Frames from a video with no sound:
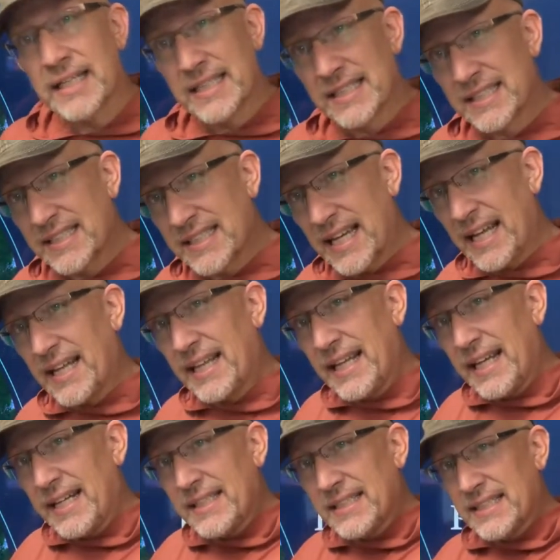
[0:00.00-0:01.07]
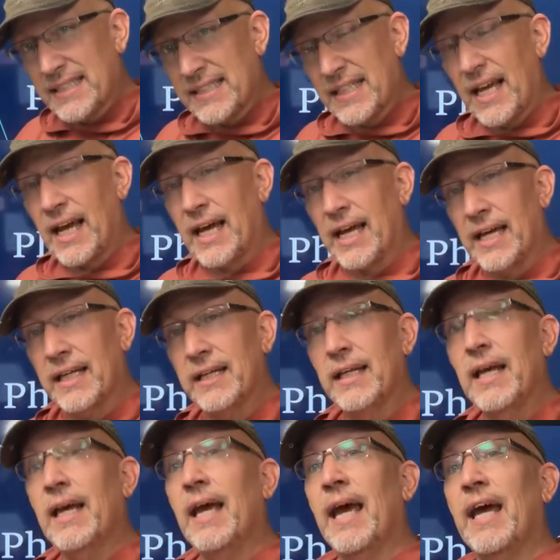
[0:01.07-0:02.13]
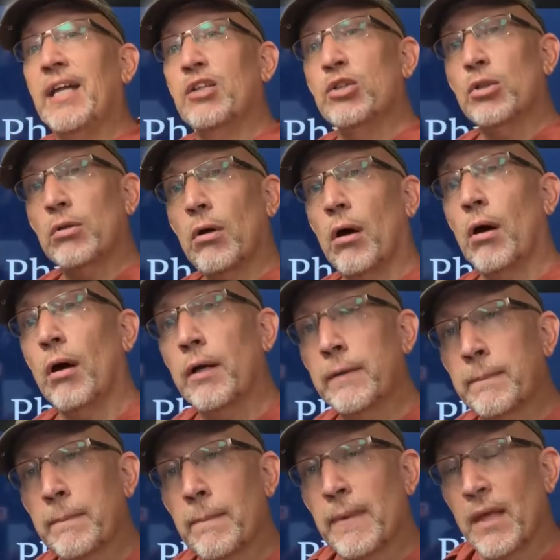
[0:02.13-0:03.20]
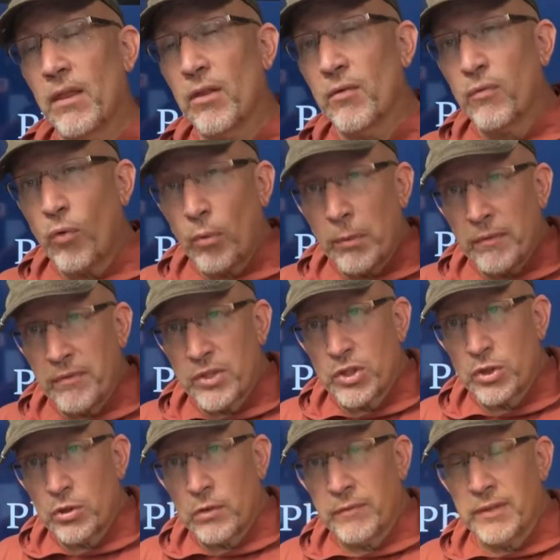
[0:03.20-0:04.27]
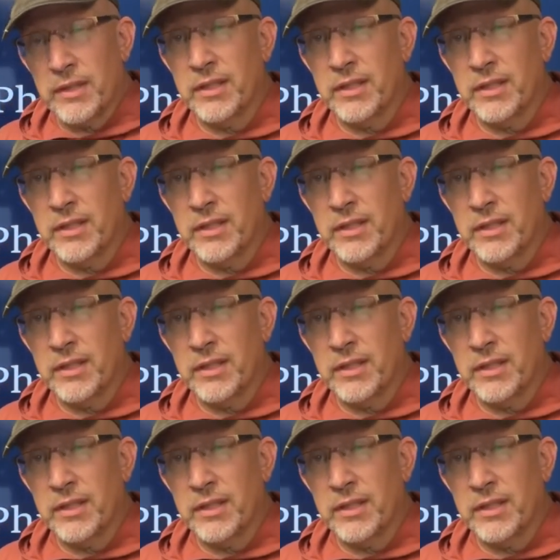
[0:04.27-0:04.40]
set that aside and took on the form of a servant.